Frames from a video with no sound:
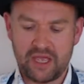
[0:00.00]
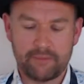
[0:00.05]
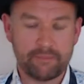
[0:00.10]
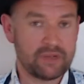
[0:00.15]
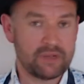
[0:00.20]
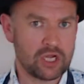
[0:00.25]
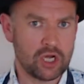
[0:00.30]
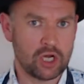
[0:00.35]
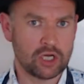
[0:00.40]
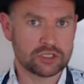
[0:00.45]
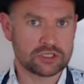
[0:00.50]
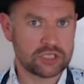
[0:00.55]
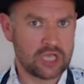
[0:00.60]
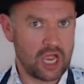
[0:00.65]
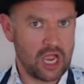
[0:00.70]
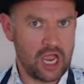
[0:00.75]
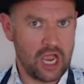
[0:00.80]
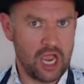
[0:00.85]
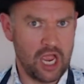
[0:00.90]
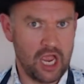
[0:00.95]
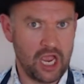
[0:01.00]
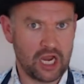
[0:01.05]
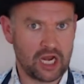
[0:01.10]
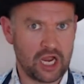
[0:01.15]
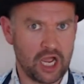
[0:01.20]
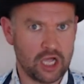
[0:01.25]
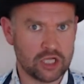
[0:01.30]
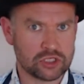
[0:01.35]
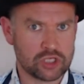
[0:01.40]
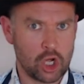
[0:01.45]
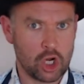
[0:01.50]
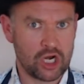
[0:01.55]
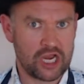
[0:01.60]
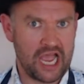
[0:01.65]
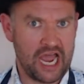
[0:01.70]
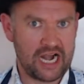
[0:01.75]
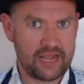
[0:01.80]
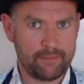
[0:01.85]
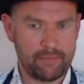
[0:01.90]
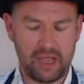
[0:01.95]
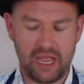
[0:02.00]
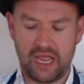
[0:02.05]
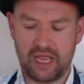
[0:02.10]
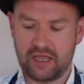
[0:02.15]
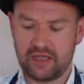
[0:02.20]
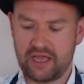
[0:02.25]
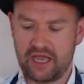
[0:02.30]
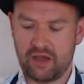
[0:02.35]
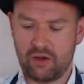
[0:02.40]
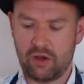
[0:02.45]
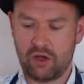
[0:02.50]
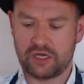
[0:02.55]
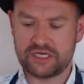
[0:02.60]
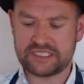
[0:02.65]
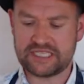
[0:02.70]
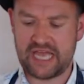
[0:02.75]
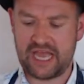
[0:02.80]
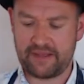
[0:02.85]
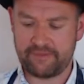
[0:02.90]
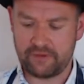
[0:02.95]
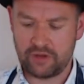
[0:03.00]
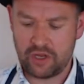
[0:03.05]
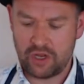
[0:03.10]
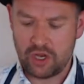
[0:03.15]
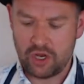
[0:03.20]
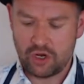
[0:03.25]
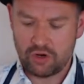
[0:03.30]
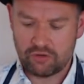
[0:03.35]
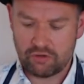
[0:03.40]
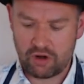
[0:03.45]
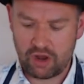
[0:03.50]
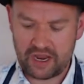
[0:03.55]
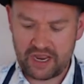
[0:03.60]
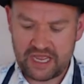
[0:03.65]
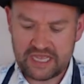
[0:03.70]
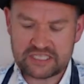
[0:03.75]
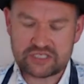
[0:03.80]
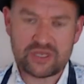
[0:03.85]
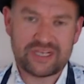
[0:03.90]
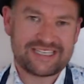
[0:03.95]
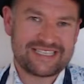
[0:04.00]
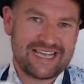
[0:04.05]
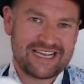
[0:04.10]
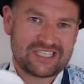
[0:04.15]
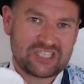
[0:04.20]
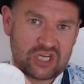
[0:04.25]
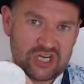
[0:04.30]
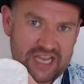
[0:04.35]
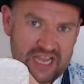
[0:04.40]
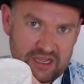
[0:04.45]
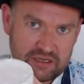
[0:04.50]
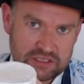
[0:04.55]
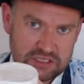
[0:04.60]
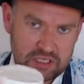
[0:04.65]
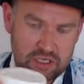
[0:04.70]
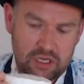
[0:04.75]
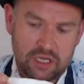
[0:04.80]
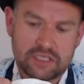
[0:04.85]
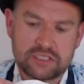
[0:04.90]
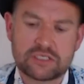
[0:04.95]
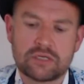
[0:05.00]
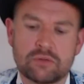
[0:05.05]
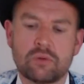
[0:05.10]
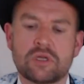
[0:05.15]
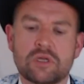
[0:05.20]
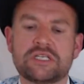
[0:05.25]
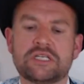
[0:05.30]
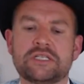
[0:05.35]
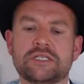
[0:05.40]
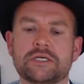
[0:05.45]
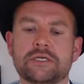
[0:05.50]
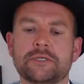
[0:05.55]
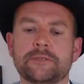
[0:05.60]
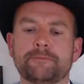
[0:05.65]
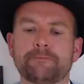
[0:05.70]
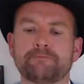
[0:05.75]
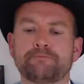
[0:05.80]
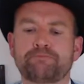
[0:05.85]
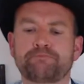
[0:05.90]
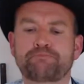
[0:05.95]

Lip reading: because it goes on Camembert. How hard is that? Right, so it sits on the outside. So what does it do?